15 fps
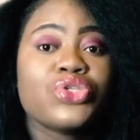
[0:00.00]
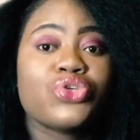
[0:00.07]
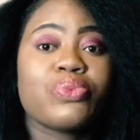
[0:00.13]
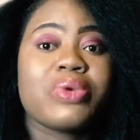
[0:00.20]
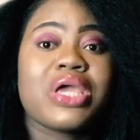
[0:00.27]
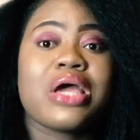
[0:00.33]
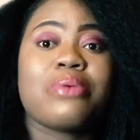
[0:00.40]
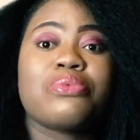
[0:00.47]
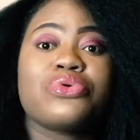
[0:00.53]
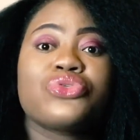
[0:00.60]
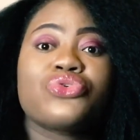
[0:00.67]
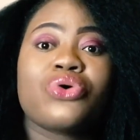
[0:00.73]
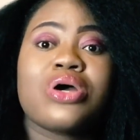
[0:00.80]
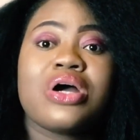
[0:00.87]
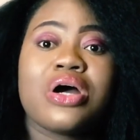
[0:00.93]
To be able
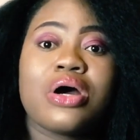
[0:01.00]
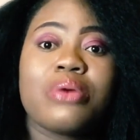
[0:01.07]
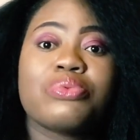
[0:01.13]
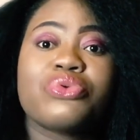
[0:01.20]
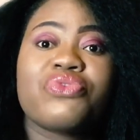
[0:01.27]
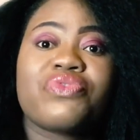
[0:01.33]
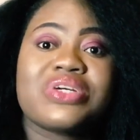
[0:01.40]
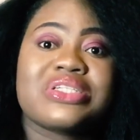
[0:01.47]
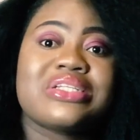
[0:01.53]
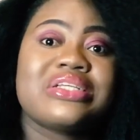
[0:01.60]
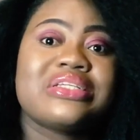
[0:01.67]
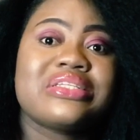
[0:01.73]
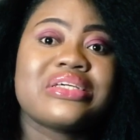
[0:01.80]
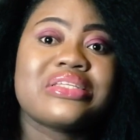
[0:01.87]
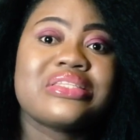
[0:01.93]
to help, to
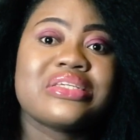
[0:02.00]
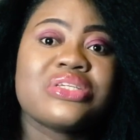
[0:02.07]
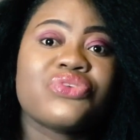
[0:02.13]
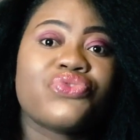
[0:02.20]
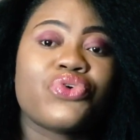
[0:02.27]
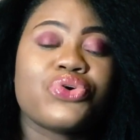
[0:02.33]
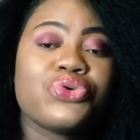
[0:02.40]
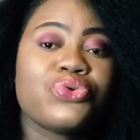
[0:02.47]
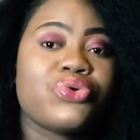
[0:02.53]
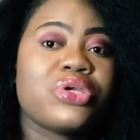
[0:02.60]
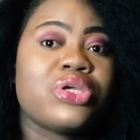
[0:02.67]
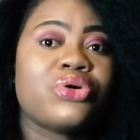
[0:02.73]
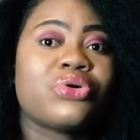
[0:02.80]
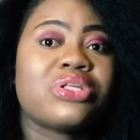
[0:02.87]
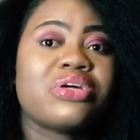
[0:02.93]
facilitate things for you
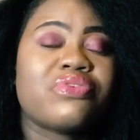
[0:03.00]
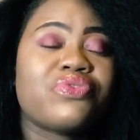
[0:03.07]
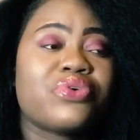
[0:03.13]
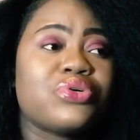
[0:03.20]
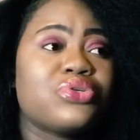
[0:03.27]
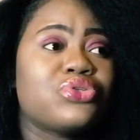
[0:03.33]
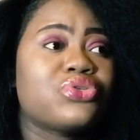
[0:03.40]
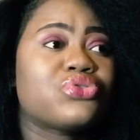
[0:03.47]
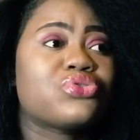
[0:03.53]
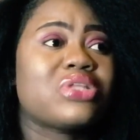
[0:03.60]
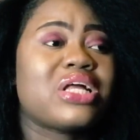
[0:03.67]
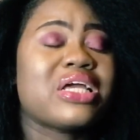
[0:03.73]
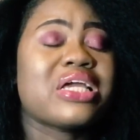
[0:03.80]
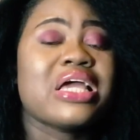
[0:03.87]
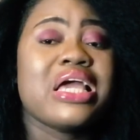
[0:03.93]
in order for you not to
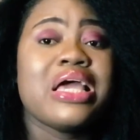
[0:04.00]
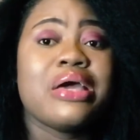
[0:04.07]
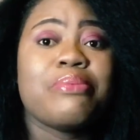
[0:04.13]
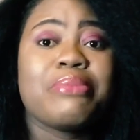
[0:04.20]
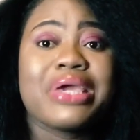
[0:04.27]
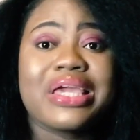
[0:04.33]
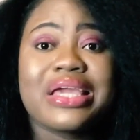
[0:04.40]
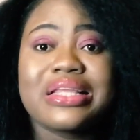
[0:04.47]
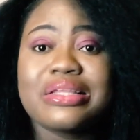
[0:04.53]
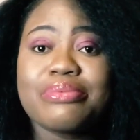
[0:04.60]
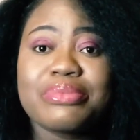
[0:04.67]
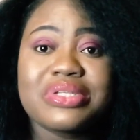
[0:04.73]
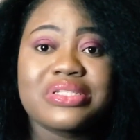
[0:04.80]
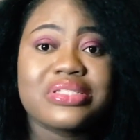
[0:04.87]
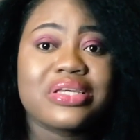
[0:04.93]
like make any
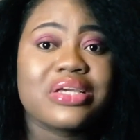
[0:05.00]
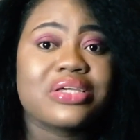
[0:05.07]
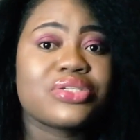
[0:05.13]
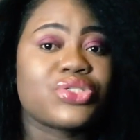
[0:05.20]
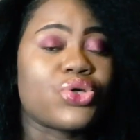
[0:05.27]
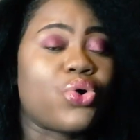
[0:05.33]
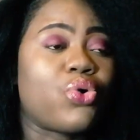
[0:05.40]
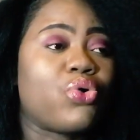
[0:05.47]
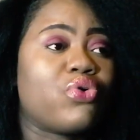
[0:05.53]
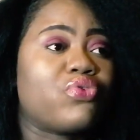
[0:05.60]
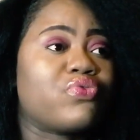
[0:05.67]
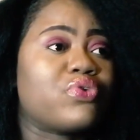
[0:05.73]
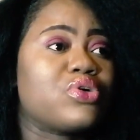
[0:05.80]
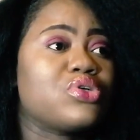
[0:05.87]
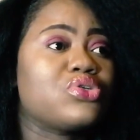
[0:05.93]
mistakes, or
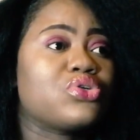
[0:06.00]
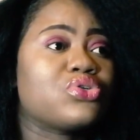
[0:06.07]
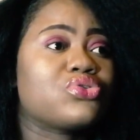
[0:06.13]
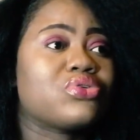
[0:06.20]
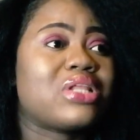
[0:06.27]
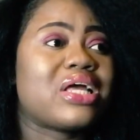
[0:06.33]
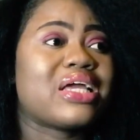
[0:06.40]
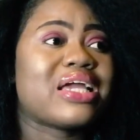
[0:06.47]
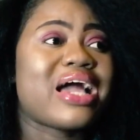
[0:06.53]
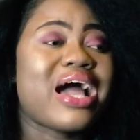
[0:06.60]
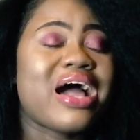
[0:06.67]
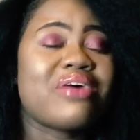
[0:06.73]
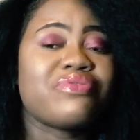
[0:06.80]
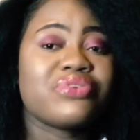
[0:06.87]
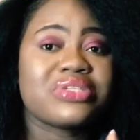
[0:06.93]
for you not to like
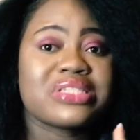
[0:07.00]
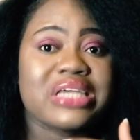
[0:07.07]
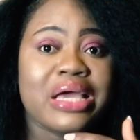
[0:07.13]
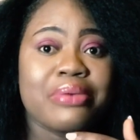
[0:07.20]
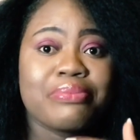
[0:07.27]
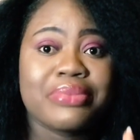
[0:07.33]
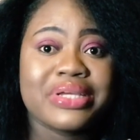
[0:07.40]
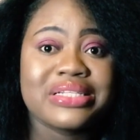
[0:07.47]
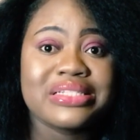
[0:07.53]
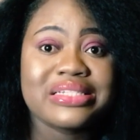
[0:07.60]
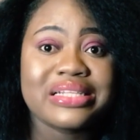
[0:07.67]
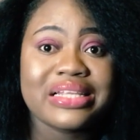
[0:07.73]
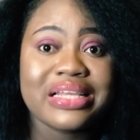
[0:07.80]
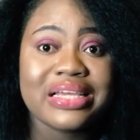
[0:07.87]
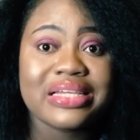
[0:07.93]
have your time being
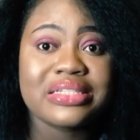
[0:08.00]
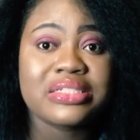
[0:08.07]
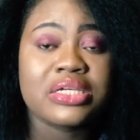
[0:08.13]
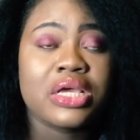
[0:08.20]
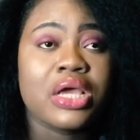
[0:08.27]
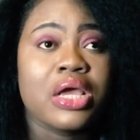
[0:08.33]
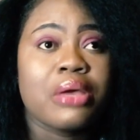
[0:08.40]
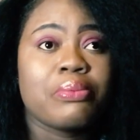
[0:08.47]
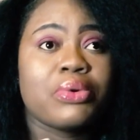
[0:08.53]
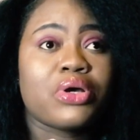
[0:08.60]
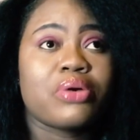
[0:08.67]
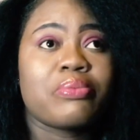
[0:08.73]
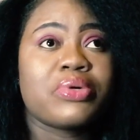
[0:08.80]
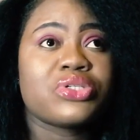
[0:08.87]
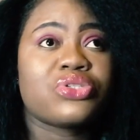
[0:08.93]
delayed.
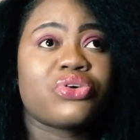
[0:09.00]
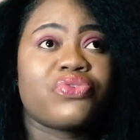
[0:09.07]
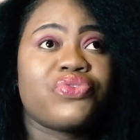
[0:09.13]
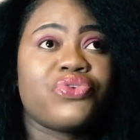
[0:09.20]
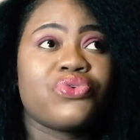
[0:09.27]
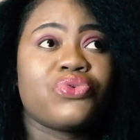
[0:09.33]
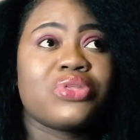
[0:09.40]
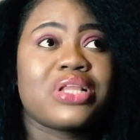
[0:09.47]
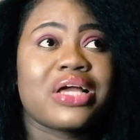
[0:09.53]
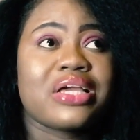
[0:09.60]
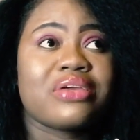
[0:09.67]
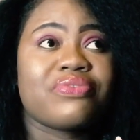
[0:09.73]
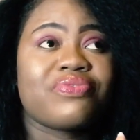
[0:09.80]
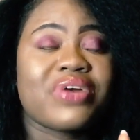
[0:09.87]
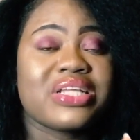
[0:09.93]
Because most of you
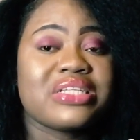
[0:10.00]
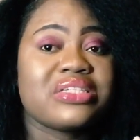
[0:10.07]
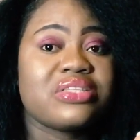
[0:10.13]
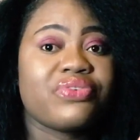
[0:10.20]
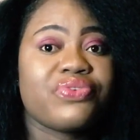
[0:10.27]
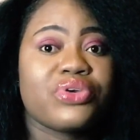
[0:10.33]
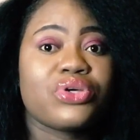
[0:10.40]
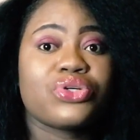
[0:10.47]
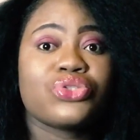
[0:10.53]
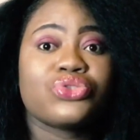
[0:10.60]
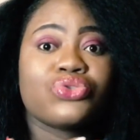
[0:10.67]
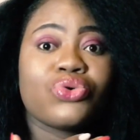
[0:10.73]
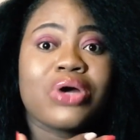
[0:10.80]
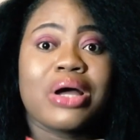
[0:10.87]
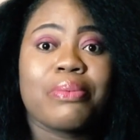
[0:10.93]
like find it
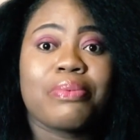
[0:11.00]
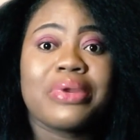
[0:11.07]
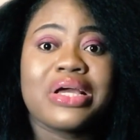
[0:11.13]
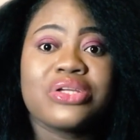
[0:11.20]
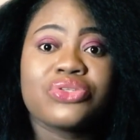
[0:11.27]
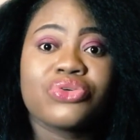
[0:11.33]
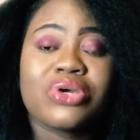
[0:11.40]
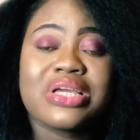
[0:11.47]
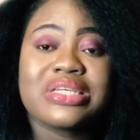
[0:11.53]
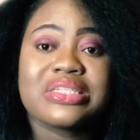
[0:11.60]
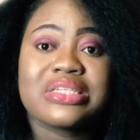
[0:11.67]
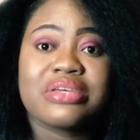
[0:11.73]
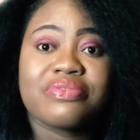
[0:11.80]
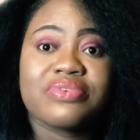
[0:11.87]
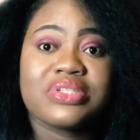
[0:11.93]
difficult to apply to
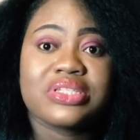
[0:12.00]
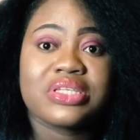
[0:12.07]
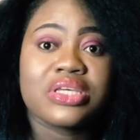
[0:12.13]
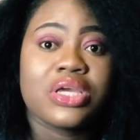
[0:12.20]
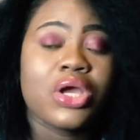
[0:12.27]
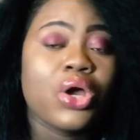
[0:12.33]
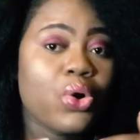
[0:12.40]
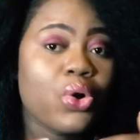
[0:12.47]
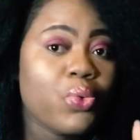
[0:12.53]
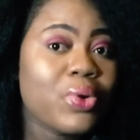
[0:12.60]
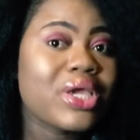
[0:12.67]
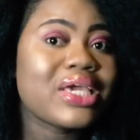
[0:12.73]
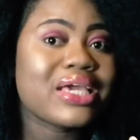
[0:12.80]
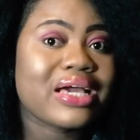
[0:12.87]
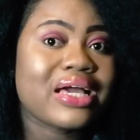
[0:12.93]
SKVC.
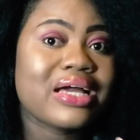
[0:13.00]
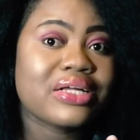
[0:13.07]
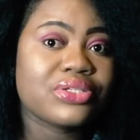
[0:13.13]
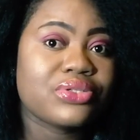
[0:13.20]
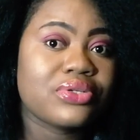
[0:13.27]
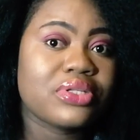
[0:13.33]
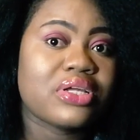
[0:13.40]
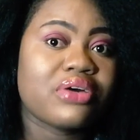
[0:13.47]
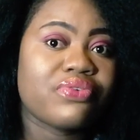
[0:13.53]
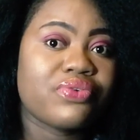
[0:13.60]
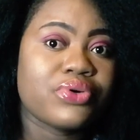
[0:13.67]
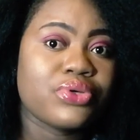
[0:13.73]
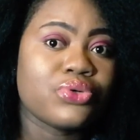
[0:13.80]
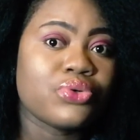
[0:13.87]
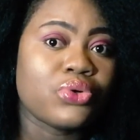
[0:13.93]
We can handle that
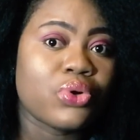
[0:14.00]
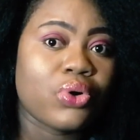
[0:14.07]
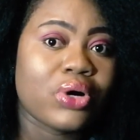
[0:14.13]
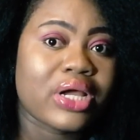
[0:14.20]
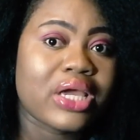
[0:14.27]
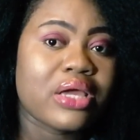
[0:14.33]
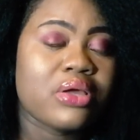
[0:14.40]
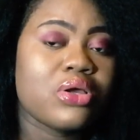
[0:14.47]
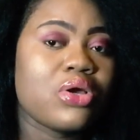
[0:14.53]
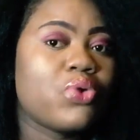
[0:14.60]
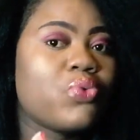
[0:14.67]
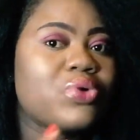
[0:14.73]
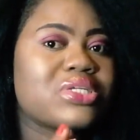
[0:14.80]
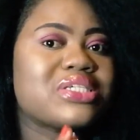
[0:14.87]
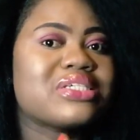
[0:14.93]
for you, okay?
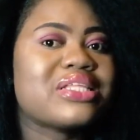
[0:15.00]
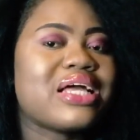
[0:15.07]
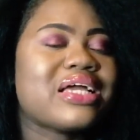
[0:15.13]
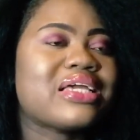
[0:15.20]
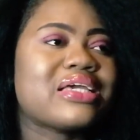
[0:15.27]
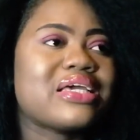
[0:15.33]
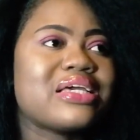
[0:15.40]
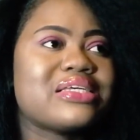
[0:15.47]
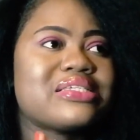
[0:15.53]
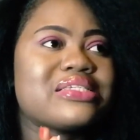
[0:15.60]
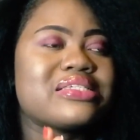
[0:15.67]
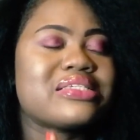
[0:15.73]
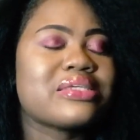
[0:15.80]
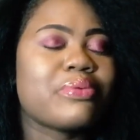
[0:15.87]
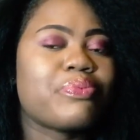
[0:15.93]
Which is like a
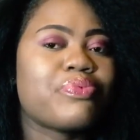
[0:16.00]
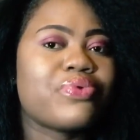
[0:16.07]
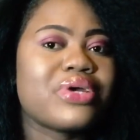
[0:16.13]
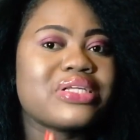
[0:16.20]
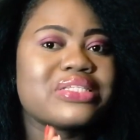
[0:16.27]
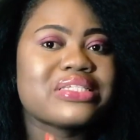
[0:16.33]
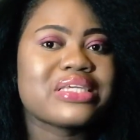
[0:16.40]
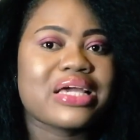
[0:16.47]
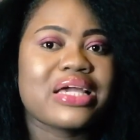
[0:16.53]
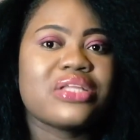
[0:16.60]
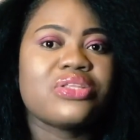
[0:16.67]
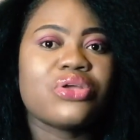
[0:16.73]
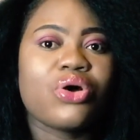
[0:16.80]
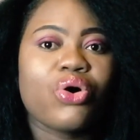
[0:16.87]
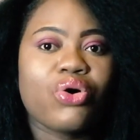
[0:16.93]
separate
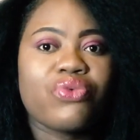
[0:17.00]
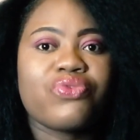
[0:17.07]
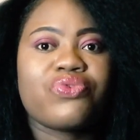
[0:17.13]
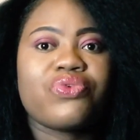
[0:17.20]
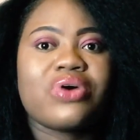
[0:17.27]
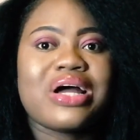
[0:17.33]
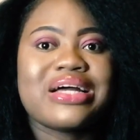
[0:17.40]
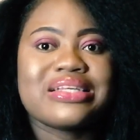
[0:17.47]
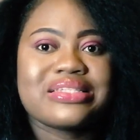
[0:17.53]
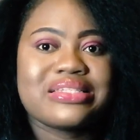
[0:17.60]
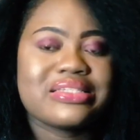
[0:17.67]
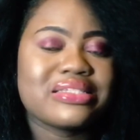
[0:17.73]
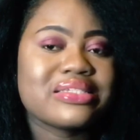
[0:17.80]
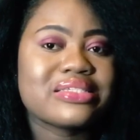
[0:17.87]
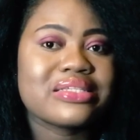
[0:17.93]
kind of
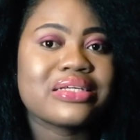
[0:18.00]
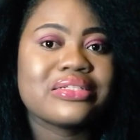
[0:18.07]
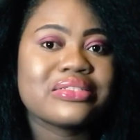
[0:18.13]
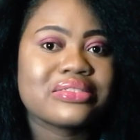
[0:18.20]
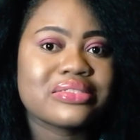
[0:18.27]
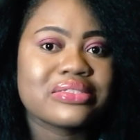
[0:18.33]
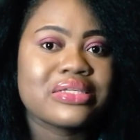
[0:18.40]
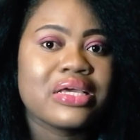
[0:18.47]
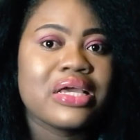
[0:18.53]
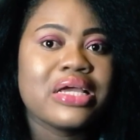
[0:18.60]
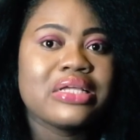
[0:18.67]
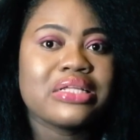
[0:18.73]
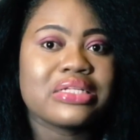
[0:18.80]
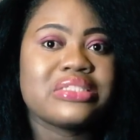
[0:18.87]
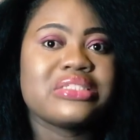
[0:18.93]
assistance
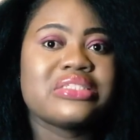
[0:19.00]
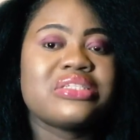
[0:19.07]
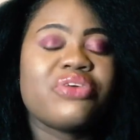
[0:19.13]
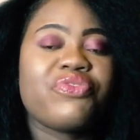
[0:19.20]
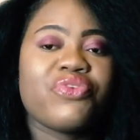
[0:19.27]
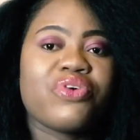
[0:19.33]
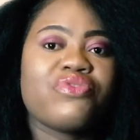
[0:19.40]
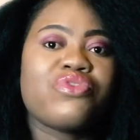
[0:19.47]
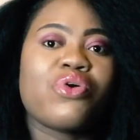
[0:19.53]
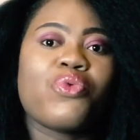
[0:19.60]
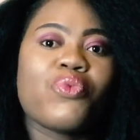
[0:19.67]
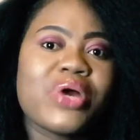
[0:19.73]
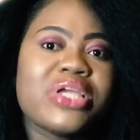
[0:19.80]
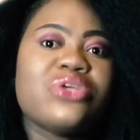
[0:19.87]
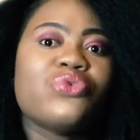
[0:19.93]
that is different
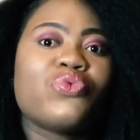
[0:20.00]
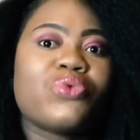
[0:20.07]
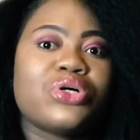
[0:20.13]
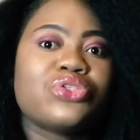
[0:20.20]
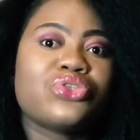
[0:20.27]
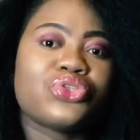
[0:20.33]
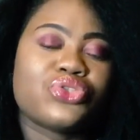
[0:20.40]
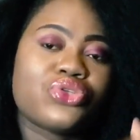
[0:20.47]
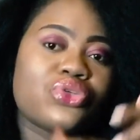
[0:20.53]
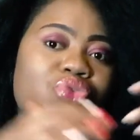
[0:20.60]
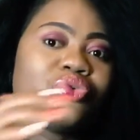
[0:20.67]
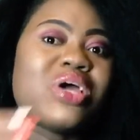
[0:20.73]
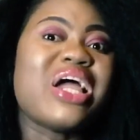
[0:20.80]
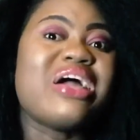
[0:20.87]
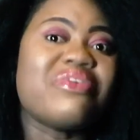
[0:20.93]
from when you want us to
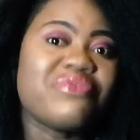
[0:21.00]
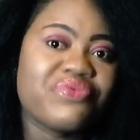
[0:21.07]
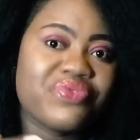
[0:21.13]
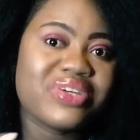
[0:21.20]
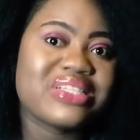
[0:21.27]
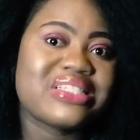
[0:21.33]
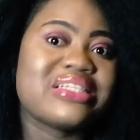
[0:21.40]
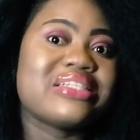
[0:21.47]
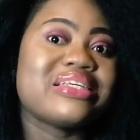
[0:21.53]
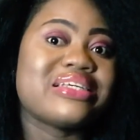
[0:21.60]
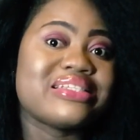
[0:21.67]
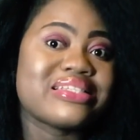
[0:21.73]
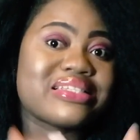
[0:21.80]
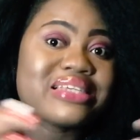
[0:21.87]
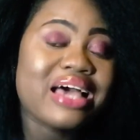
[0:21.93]
do everything
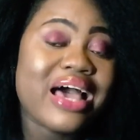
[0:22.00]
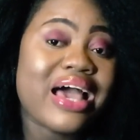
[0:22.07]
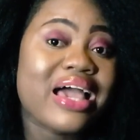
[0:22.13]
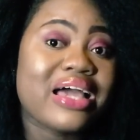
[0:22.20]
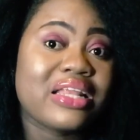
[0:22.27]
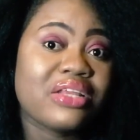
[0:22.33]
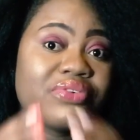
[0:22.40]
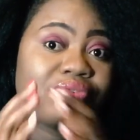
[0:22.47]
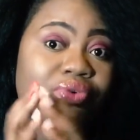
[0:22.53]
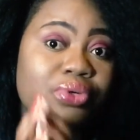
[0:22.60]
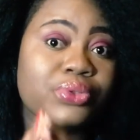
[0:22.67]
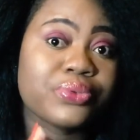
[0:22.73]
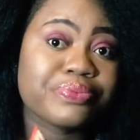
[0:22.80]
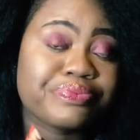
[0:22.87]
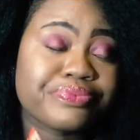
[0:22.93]
entirely for
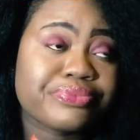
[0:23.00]
you.